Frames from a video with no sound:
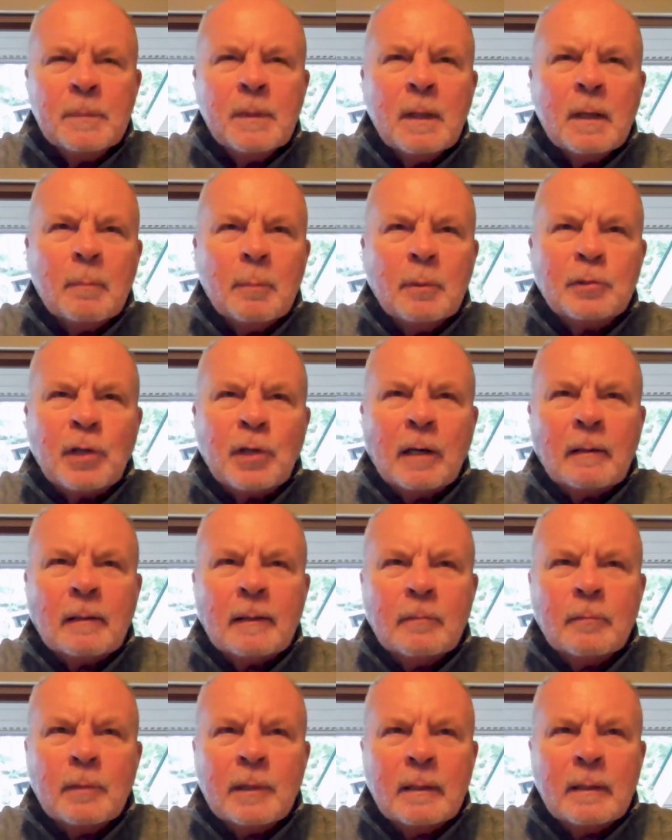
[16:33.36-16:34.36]
uh,
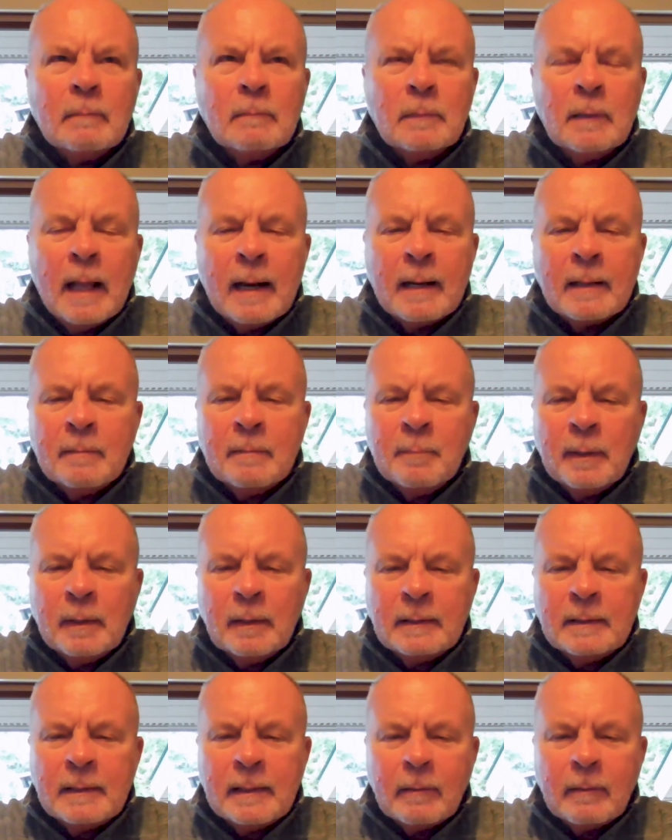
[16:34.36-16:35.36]
particularly with a lot of the
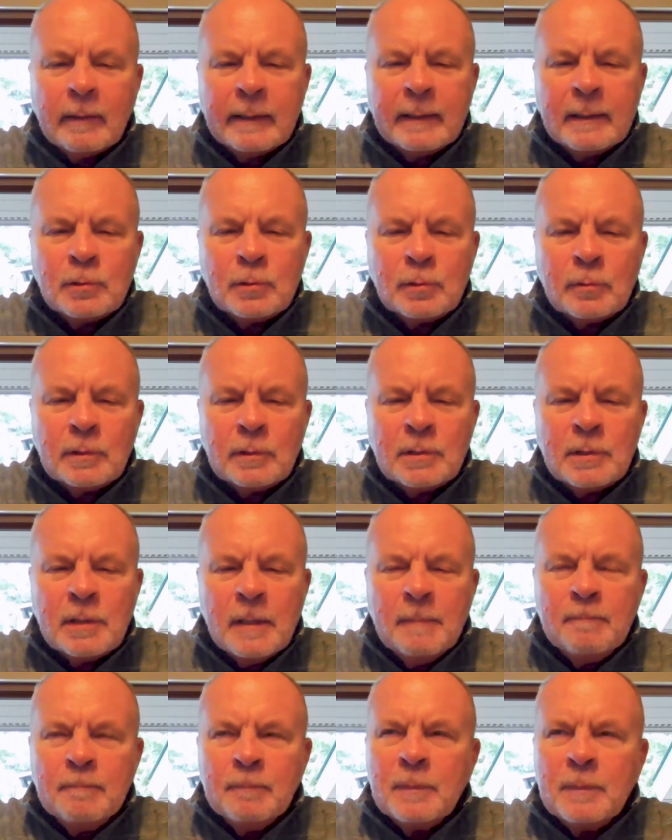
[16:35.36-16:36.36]
military injuries.
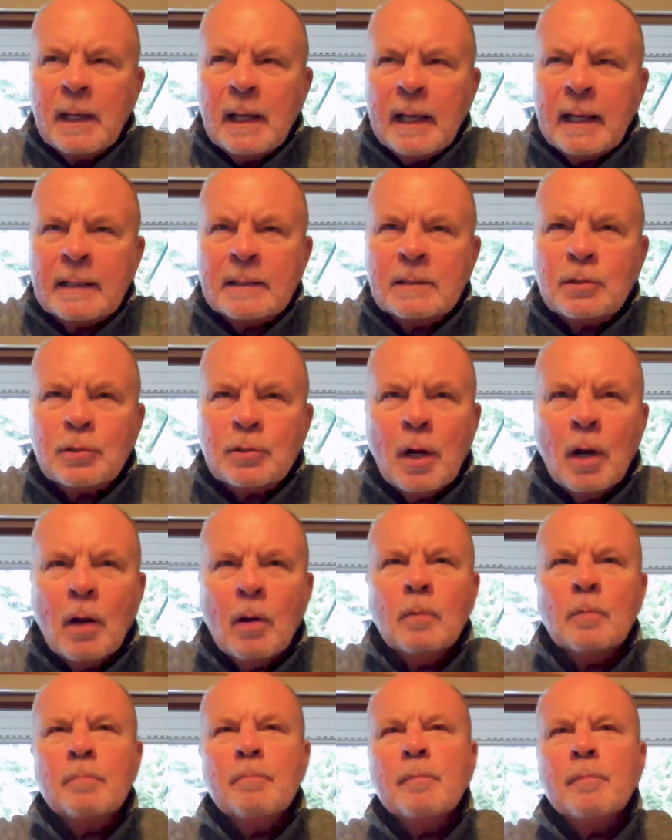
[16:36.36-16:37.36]
And
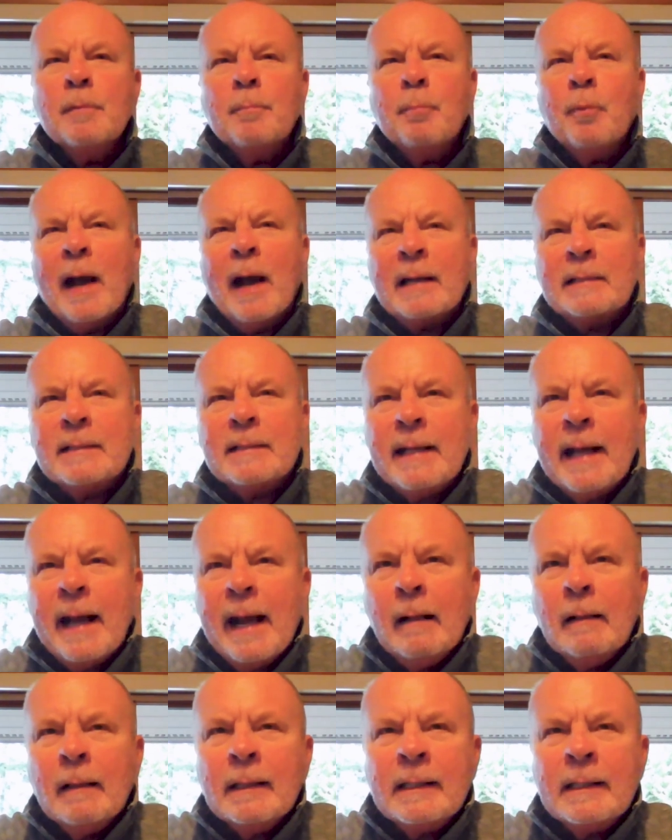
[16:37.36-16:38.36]
so the
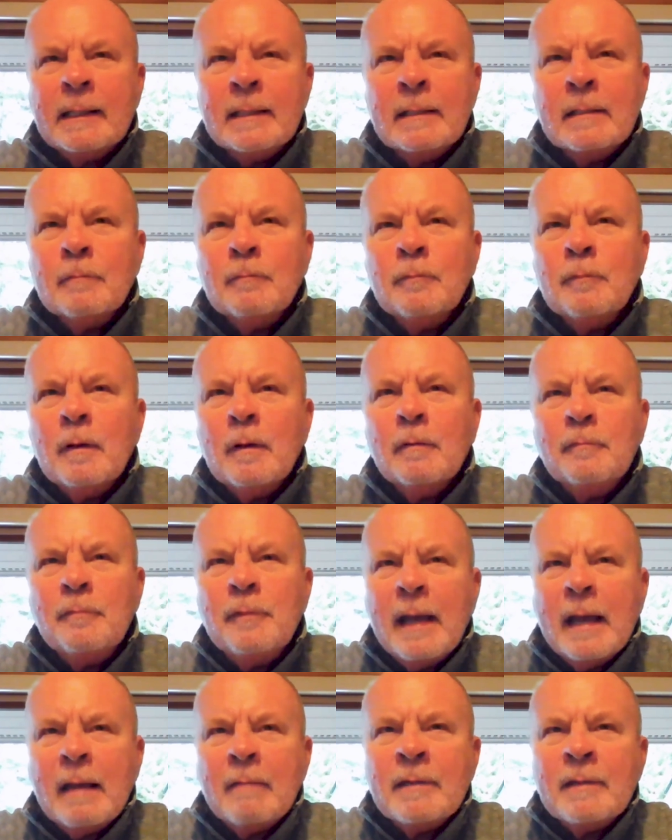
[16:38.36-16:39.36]
practicality of of
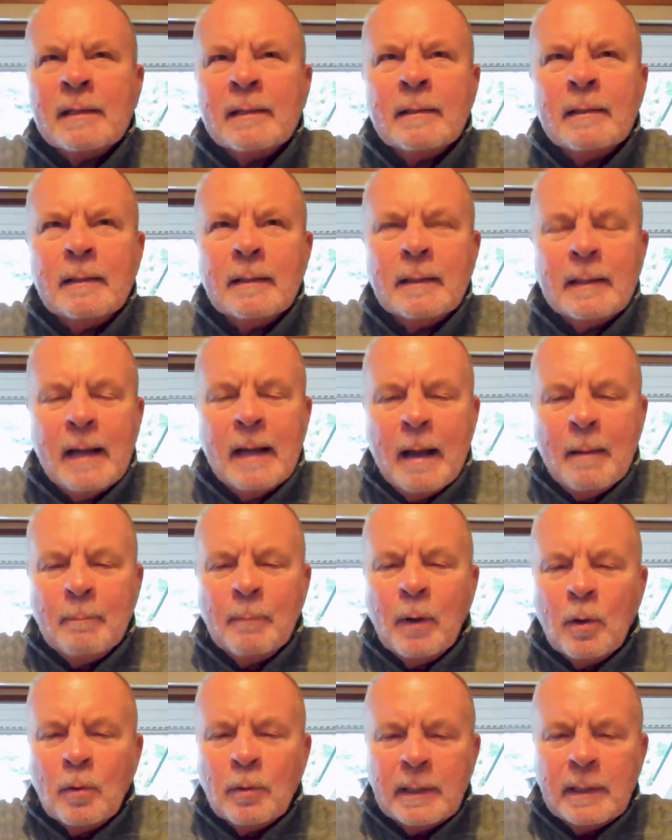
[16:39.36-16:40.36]
having a
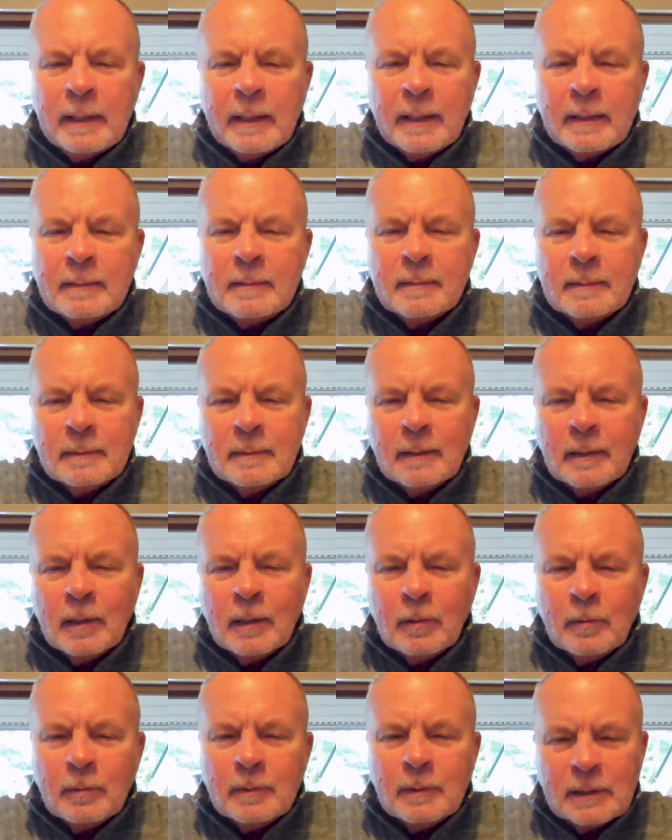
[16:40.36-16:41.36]
combo kit, you
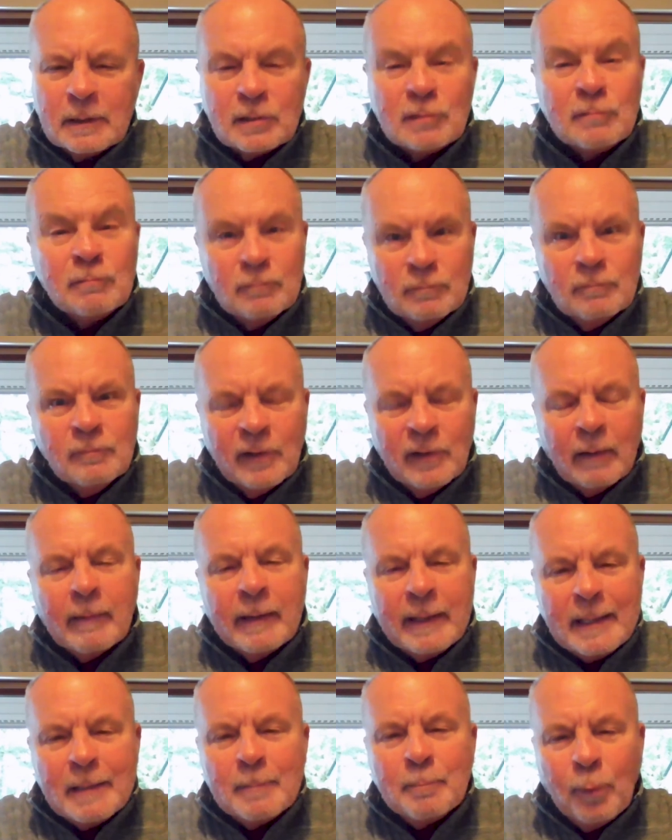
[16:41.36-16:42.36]
know, is very
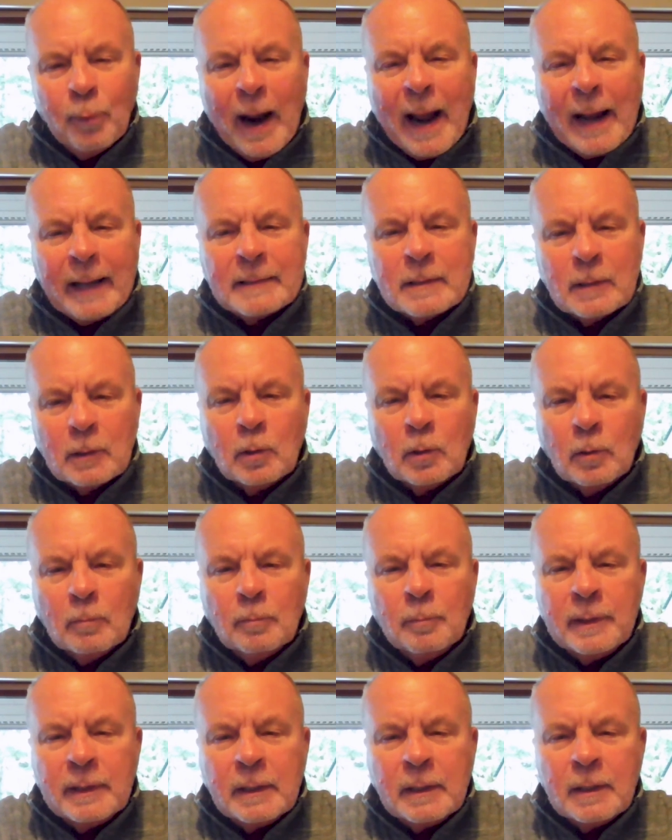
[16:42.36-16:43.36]
impractical
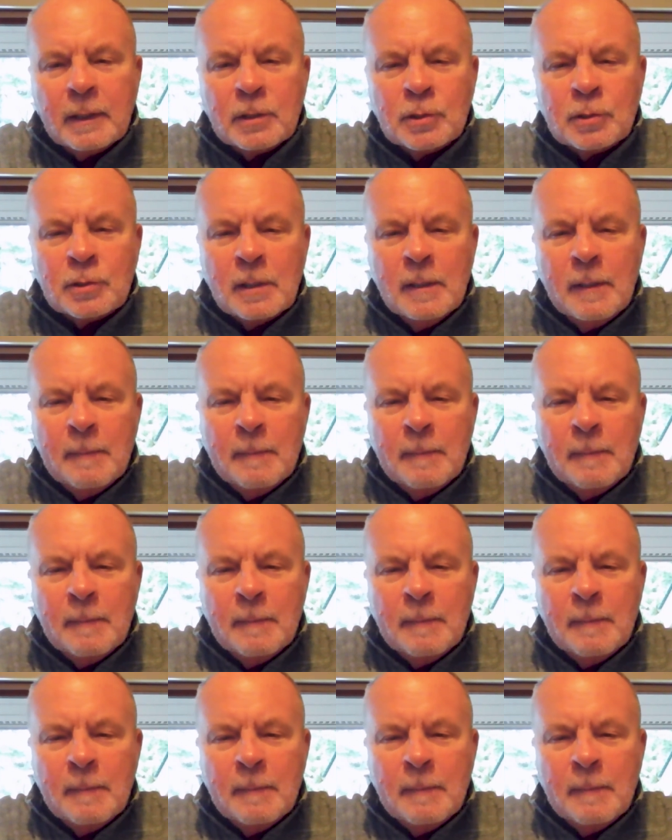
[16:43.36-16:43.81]
because